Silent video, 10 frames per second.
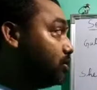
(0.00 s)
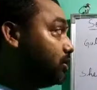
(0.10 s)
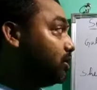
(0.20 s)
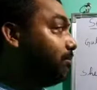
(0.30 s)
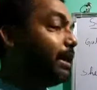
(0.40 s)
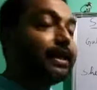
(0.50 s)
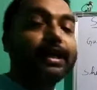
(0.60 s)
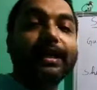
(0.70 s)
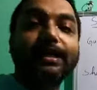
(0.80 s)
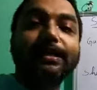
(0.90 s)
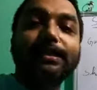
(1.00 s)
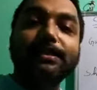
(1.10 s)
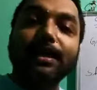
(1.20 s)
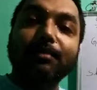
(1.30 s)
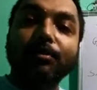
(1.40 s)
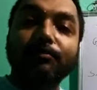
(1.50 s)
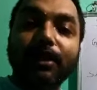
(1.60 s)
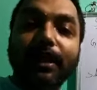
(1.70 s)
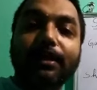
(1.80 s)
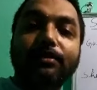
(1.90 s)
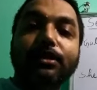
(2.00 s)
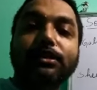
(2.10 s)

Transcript: So it will make a gully. This type of land,